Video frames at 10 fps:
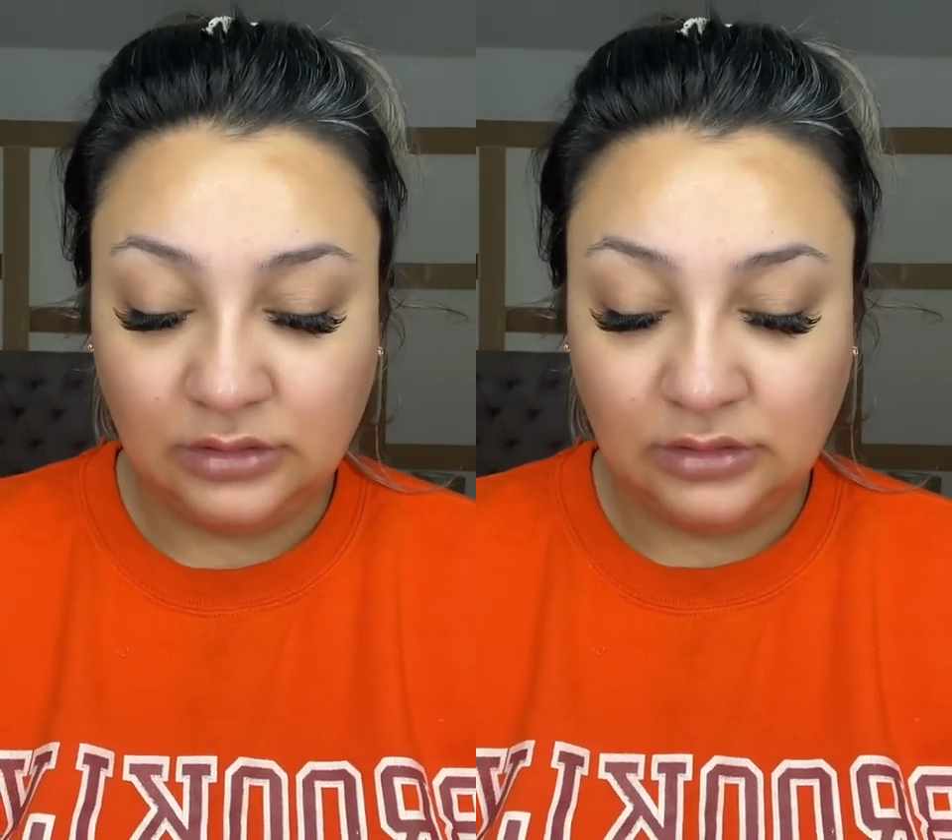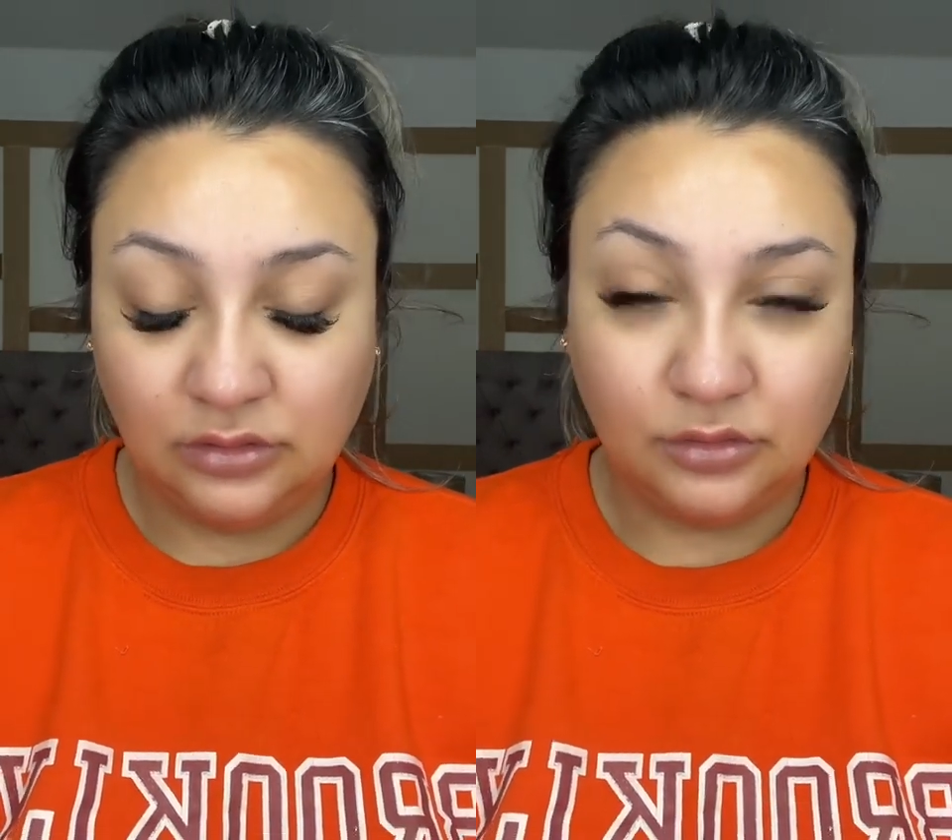
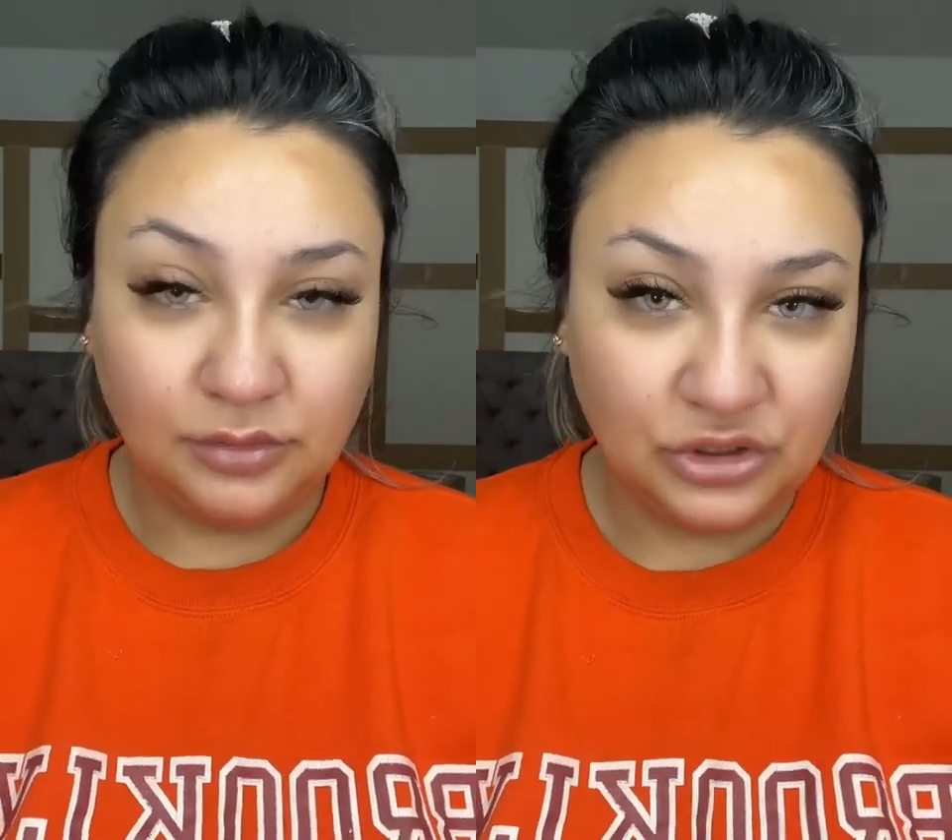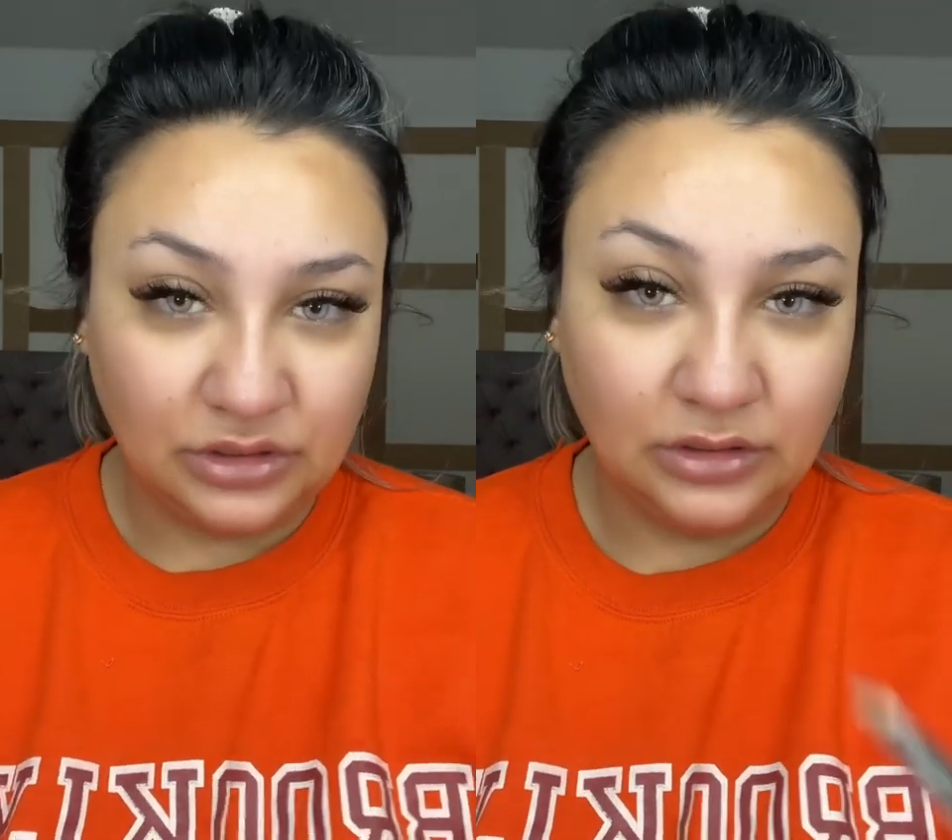or a
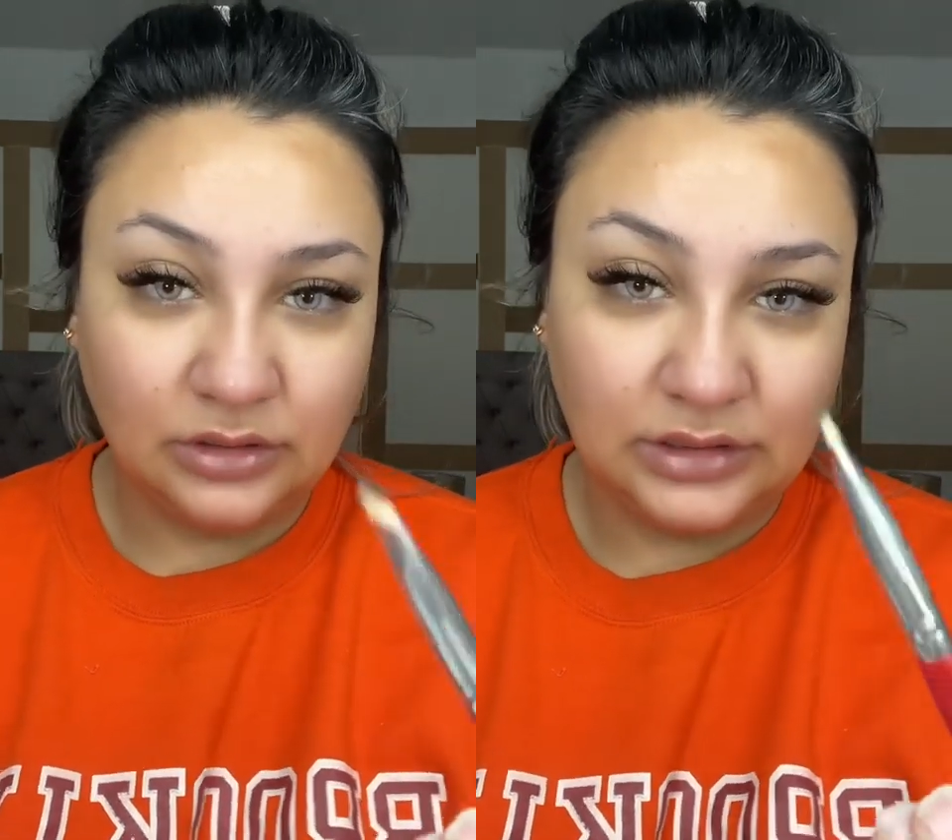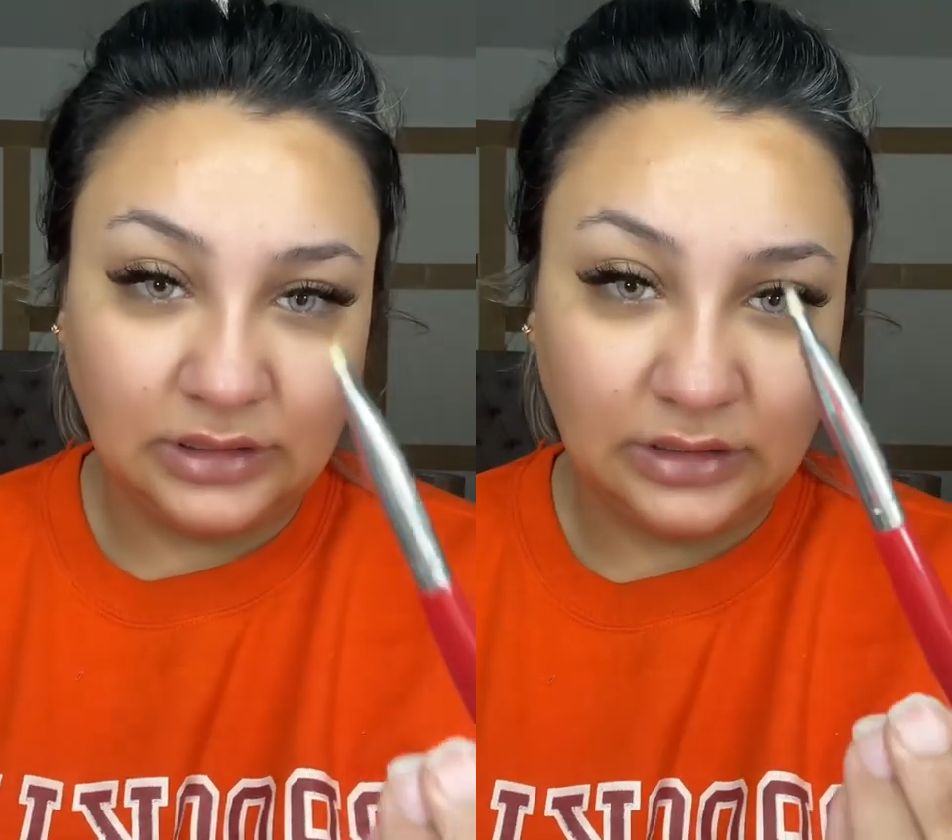brush that looks
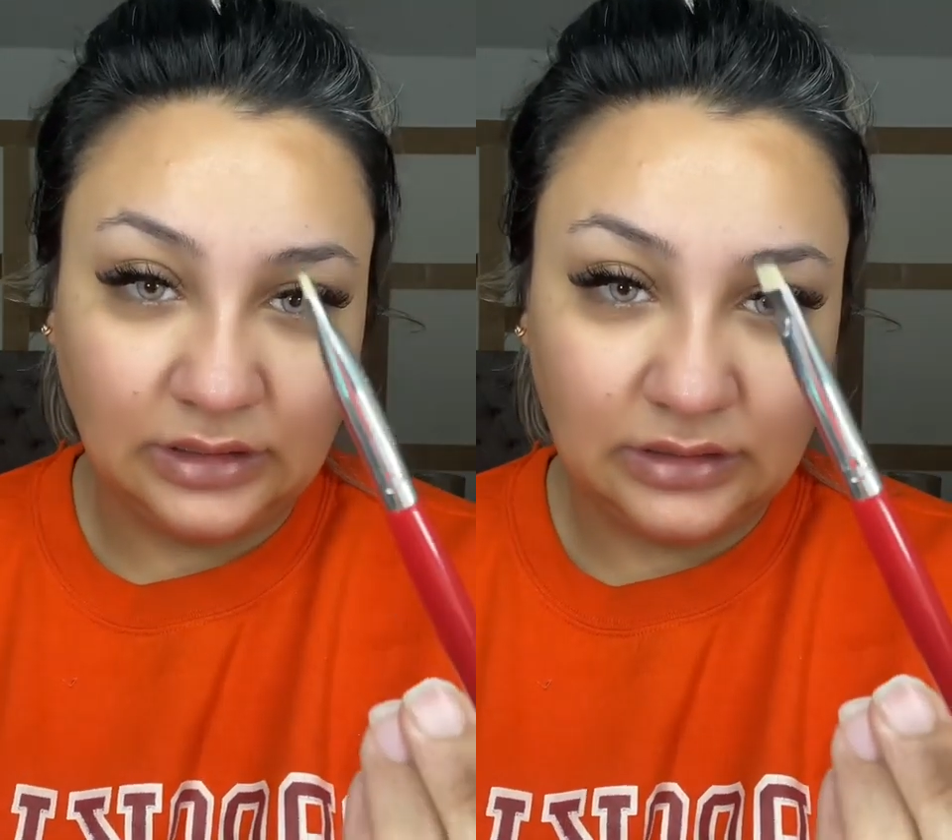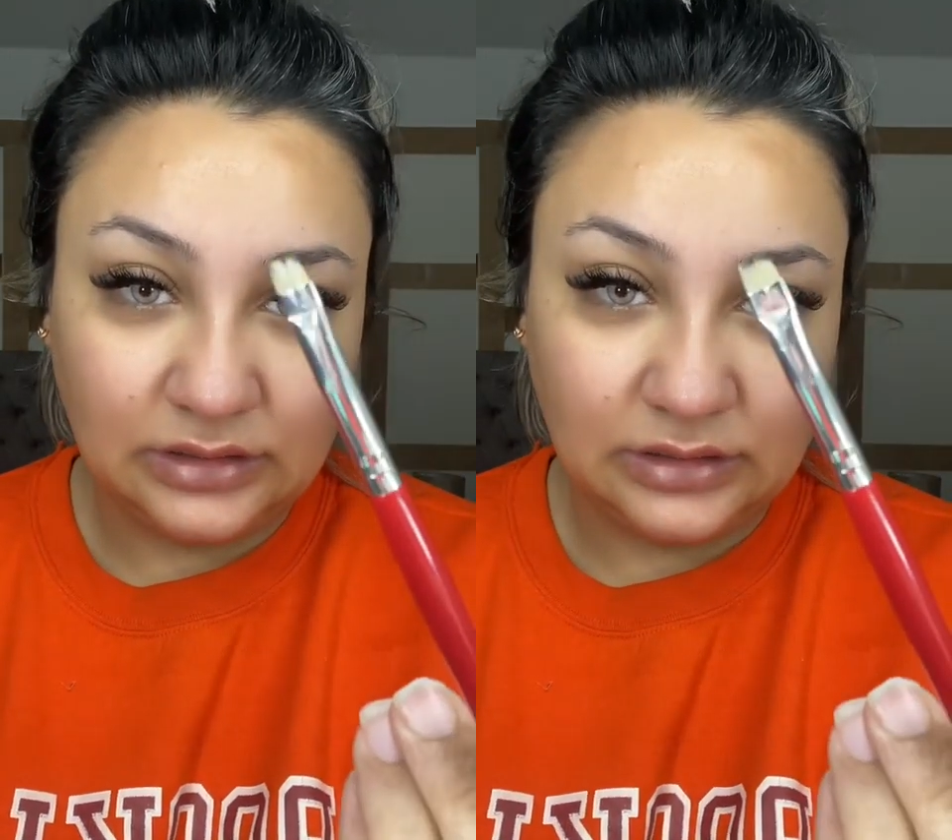like
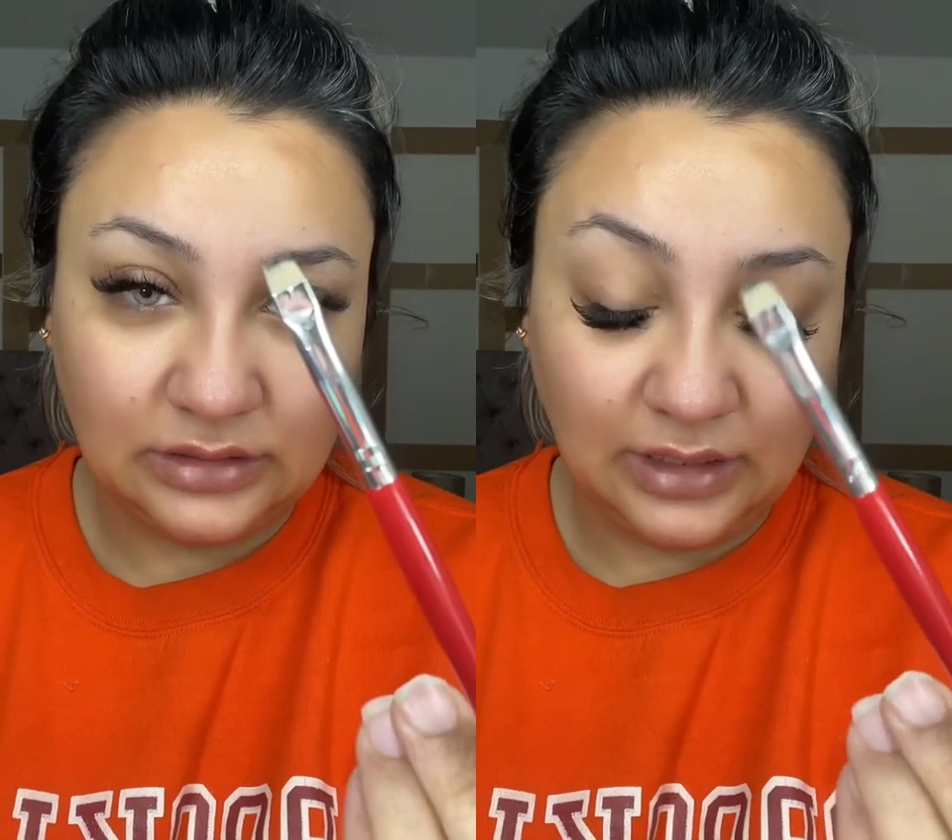this,